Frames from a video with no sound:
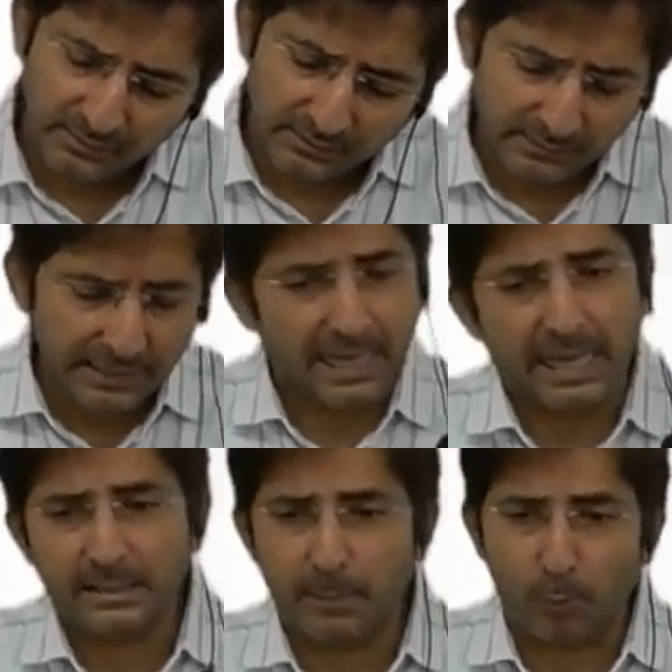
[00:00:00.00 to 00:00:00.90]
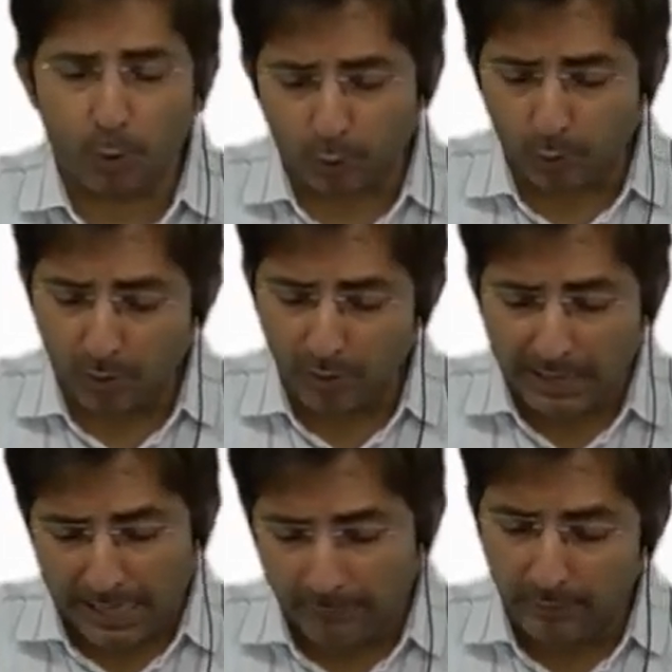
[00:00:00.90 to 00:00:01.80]
Then as a protocol,
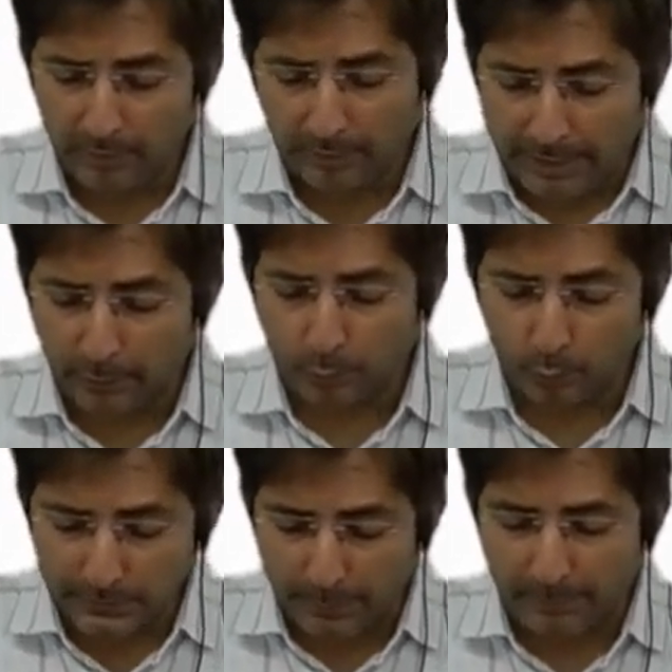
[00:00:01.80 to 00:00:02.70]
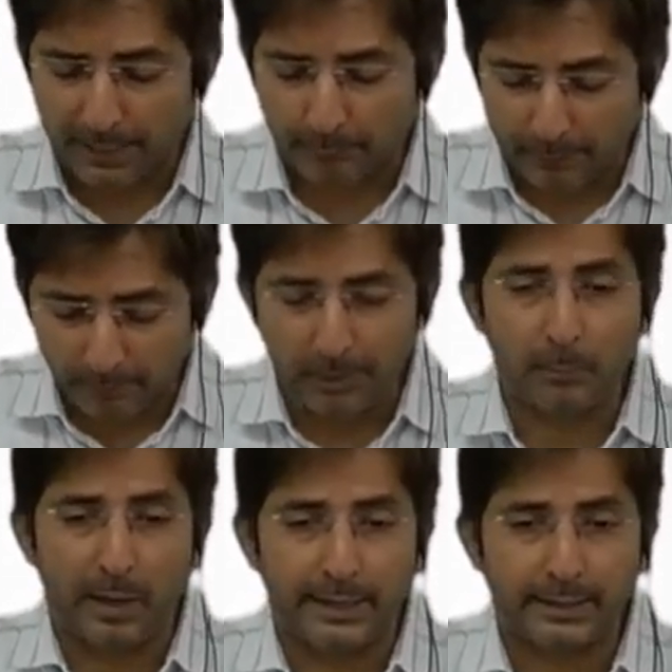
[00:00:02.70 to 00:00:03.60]
I will try to separate family
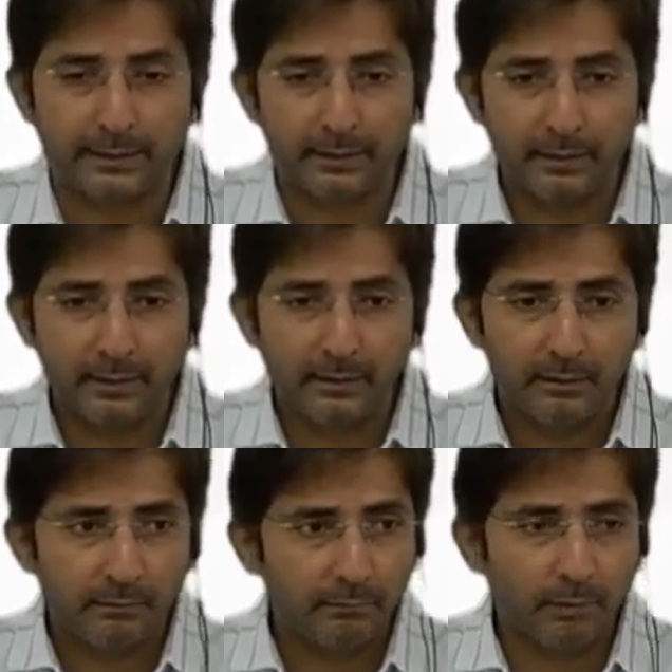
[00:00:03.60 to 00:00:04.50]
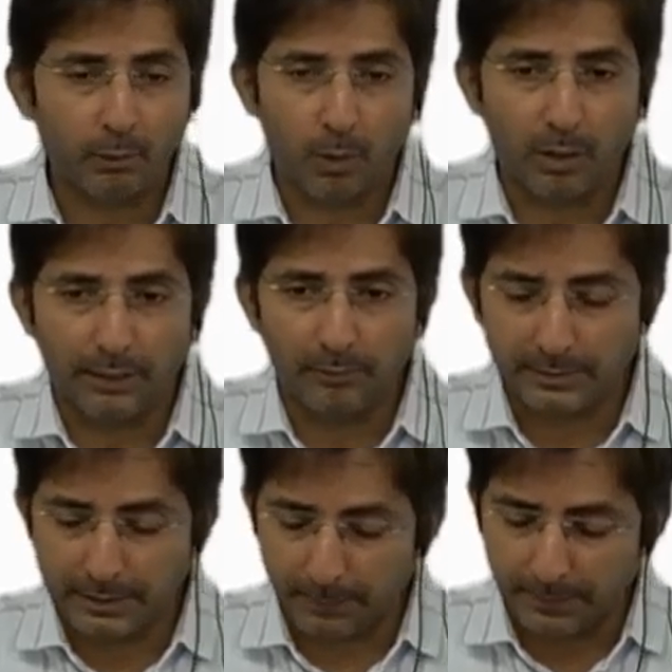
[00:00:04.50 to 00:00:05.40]
planning. But what I will
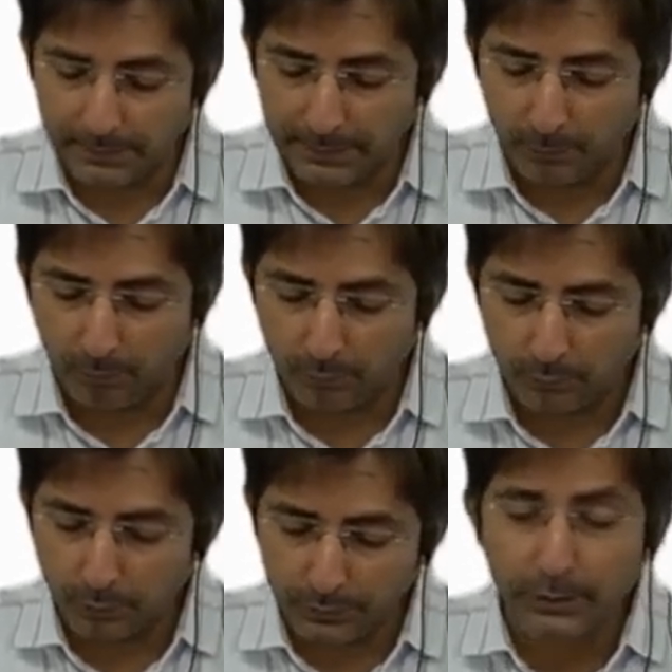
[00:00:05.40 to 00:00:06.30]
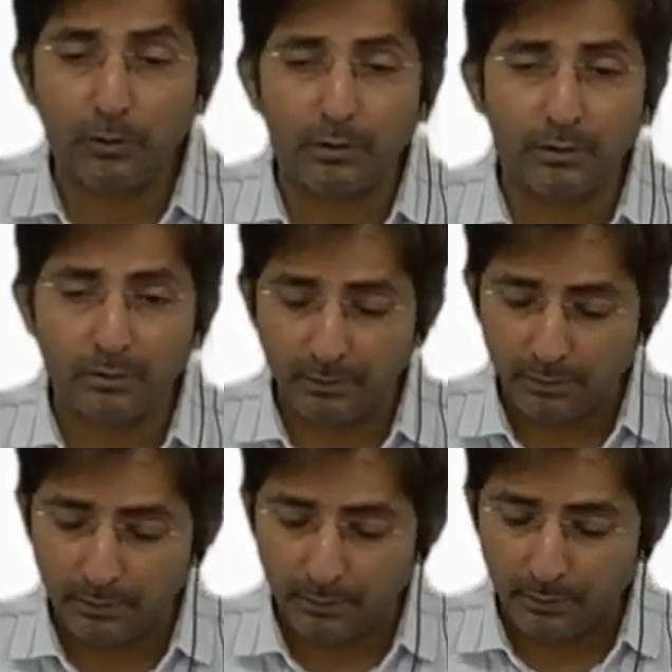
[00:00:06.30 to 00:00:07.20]
separate? 0. So 0.
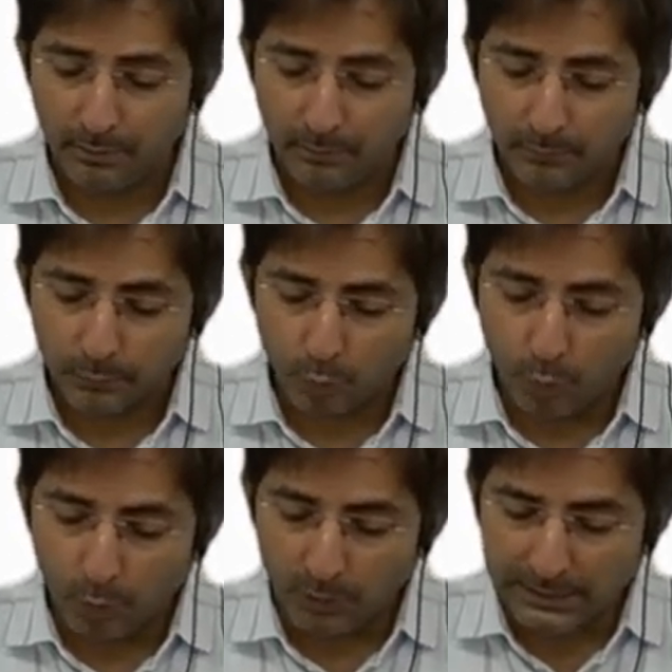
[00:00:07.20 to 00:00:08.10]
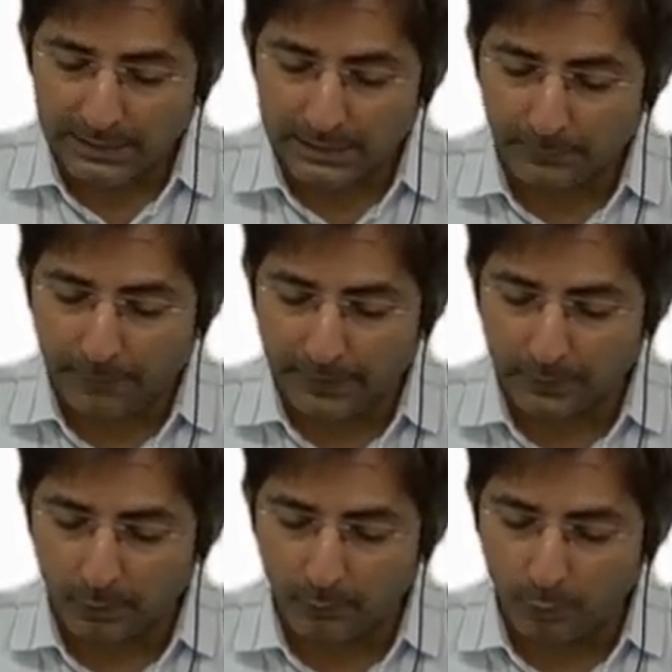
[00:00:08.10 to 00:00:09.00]
So whole
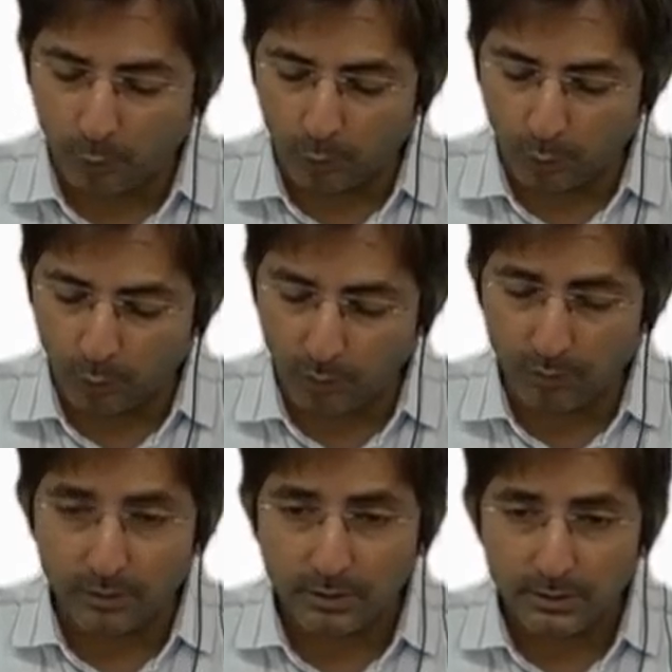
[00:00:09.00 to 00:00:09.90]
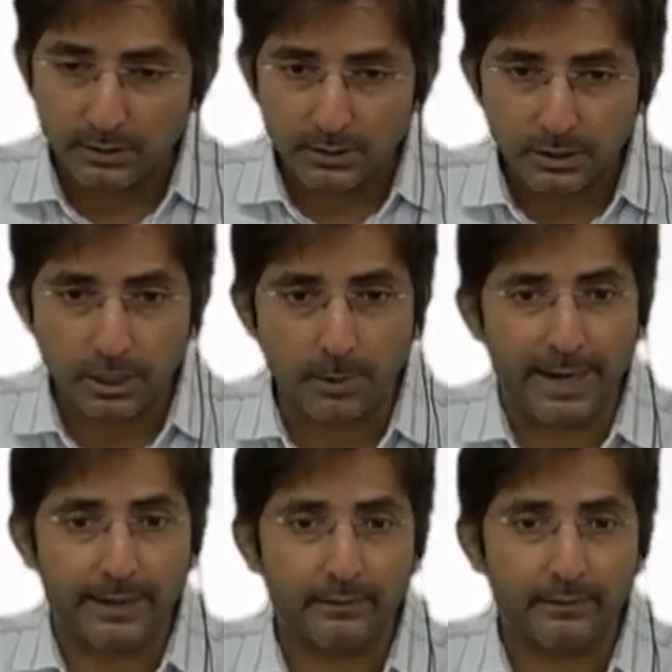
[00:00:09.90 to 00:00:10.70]
65,000 will go to Chamat.